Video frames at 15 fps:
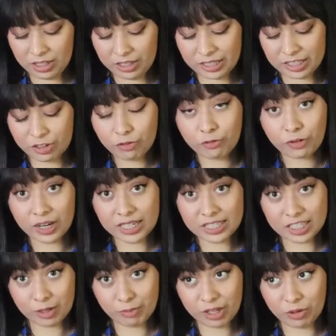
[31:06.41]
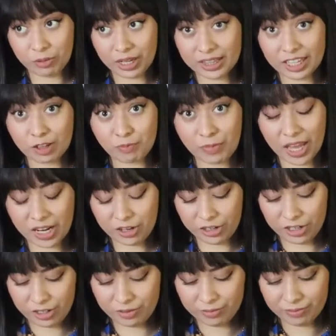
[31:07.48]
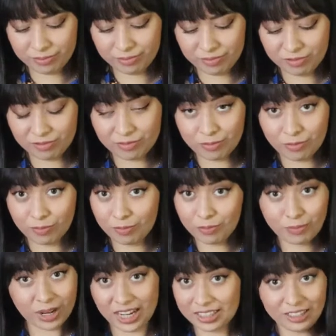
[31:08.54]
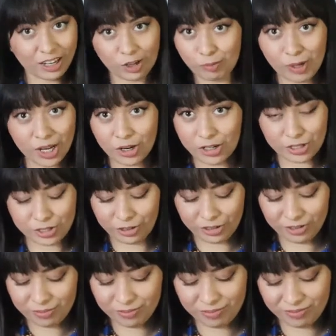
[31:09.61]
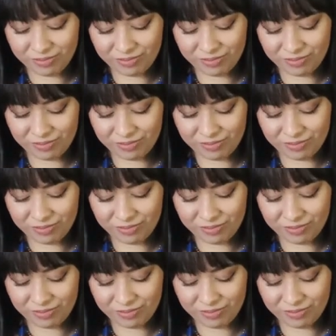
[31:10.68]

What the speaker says: Because the first time I went, I met her. But I didn't meet her son.